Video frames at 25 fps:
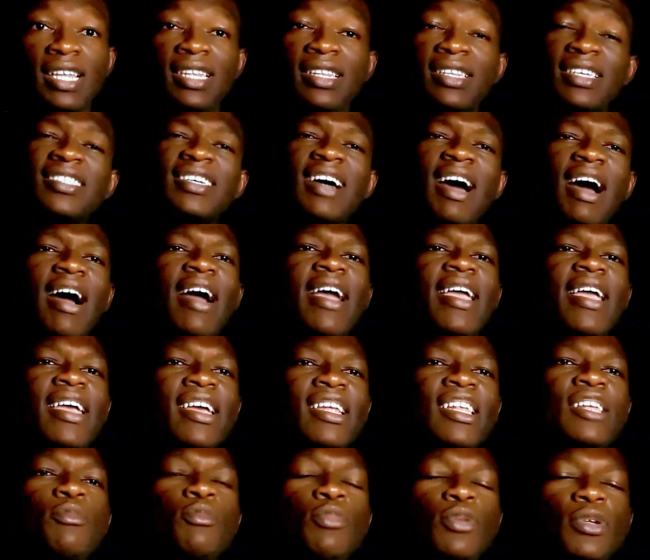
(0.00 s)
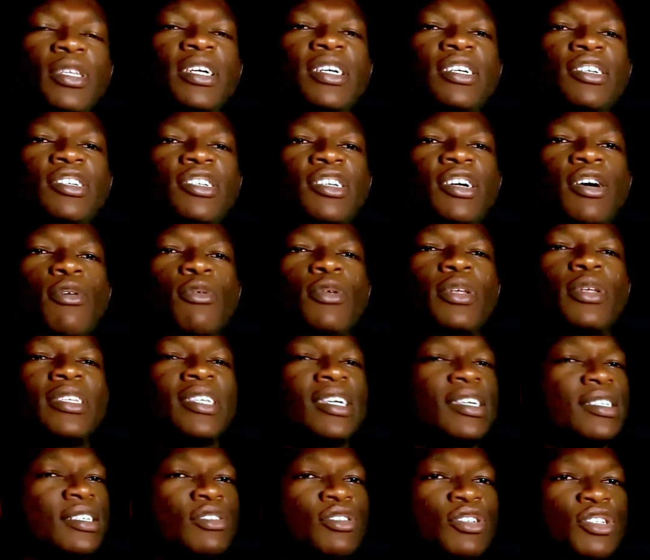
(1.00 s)
This high earning potential is
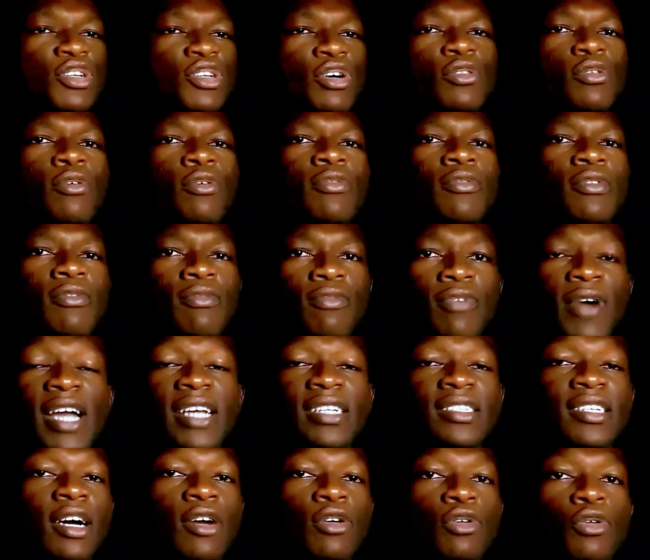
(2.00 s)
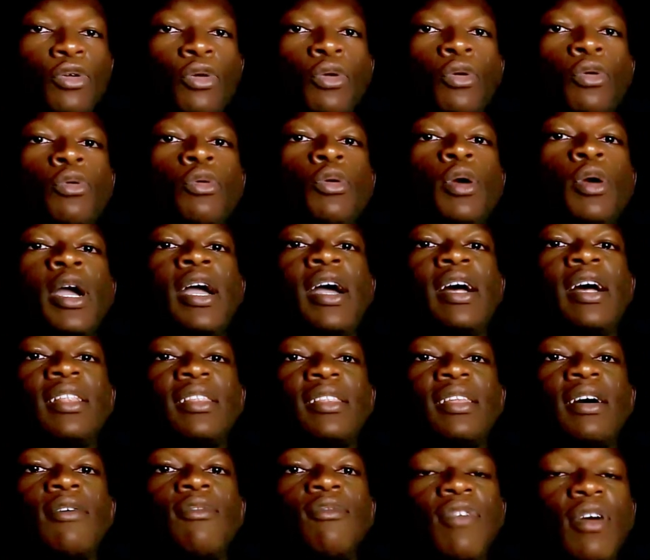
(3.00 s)
as a result of the vital role
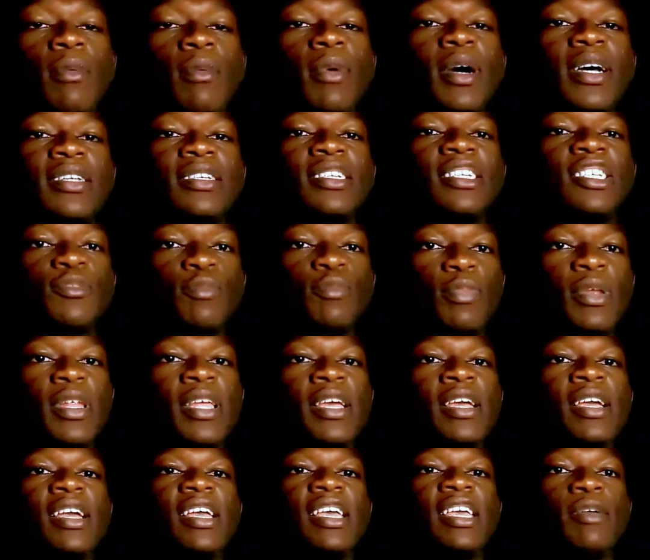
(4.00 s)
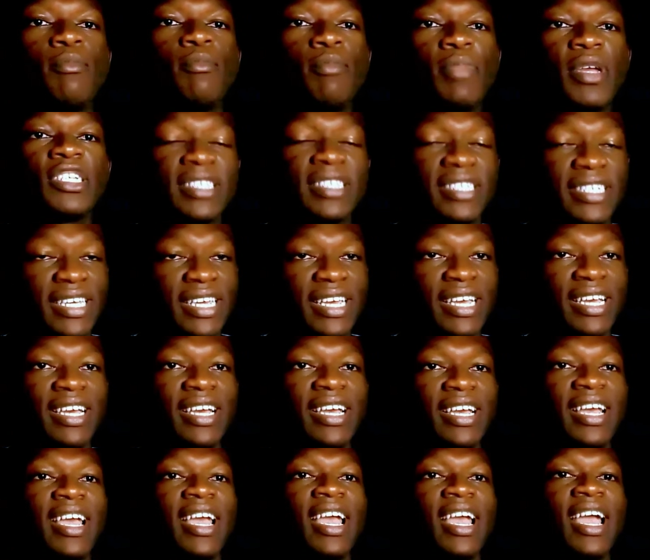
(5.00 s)
that pharmacists play in patient
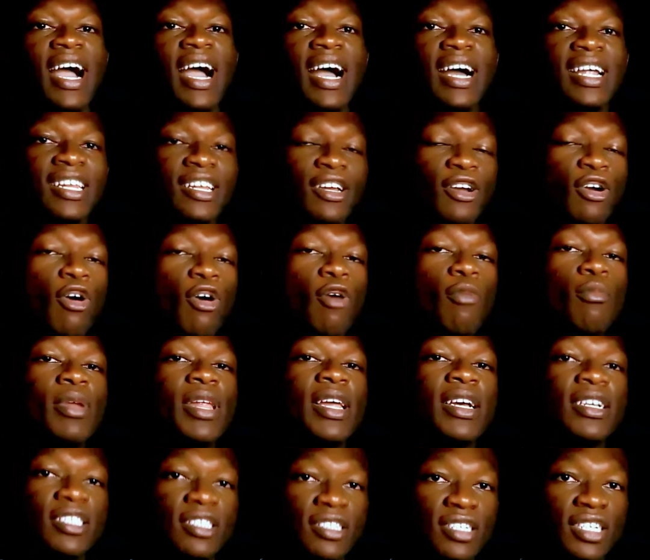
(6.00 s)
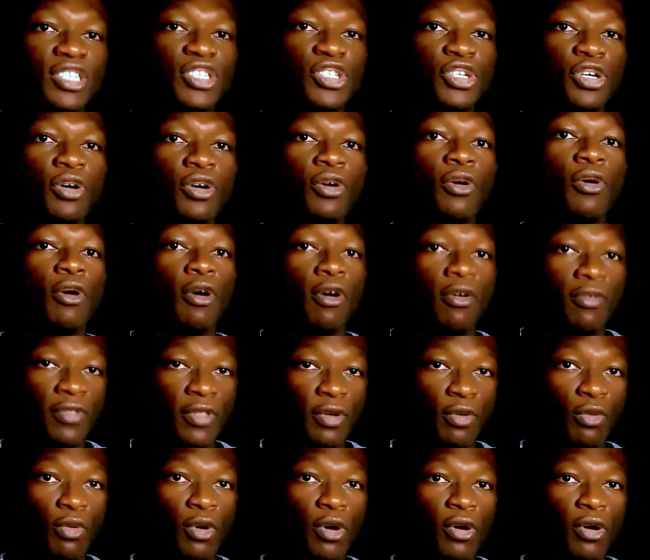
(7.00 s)
care and the complex nature of the